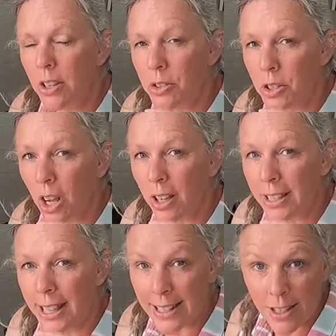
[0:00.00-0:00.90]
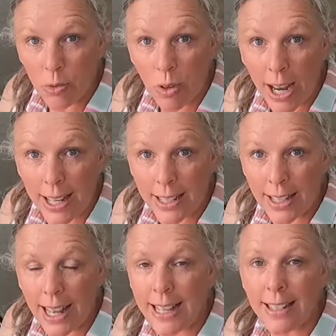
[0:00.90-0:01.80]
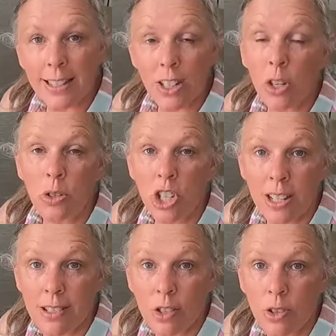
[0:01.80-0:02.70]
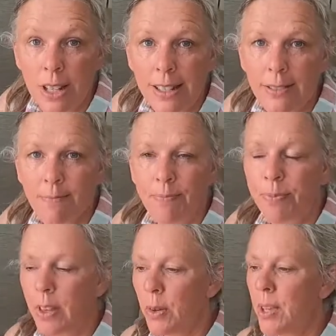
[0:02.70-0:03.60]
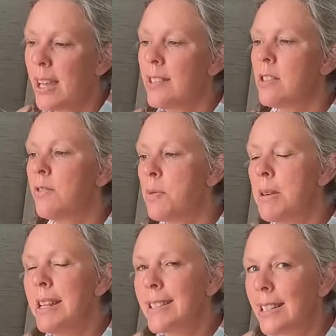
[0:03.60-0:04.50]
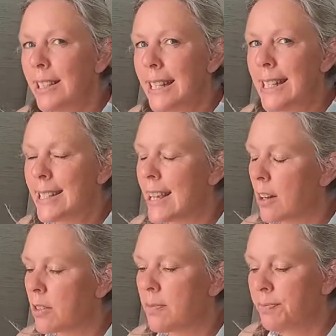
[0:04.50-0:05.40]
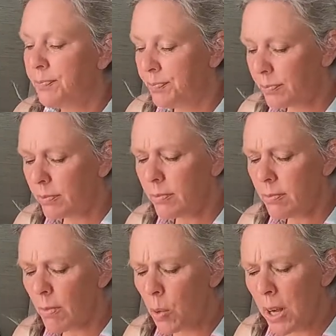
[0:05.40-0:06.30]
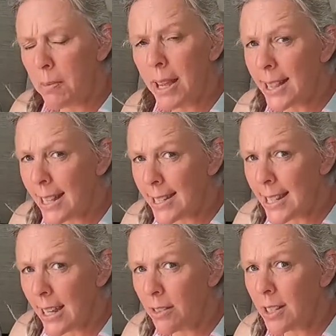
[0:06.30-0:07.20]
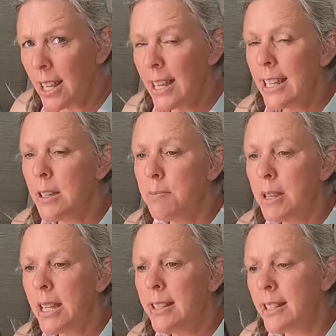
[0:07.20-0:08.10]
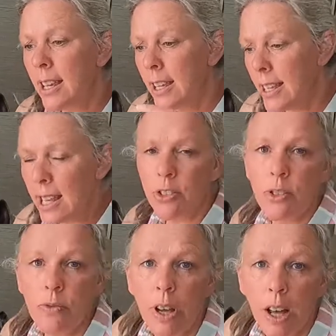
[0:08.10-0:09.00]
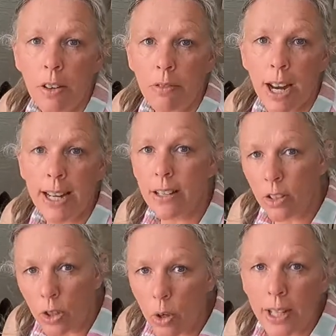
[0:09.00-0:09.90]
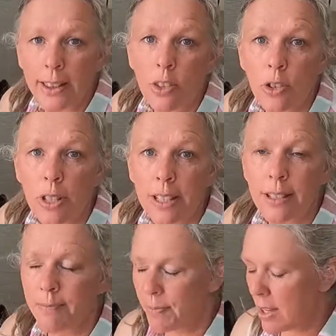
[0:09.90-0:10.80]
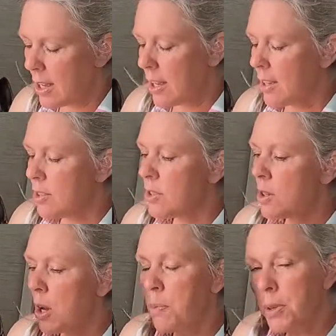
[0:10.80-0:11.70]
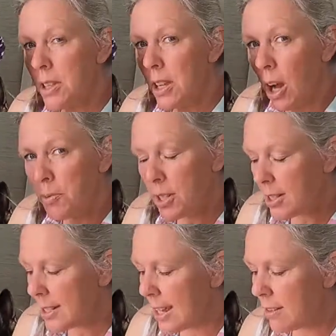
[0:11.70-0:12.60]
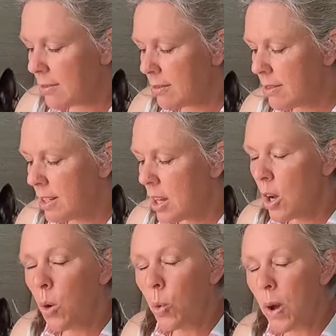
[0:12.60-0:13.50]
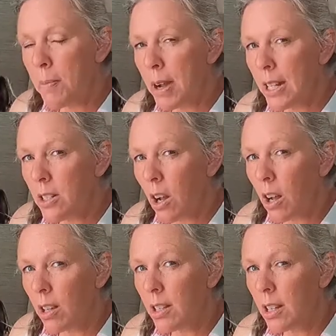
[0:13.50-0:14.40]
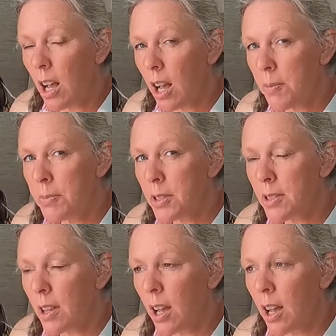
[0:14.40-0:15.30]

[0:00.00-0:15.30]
your dog gets it right and gets to go chase a treat. Okay, so for me it's a clicking sound. When I make that sound, it means, yes, you've got it right, go get the treat. So I'll put the object down. When my dog comes,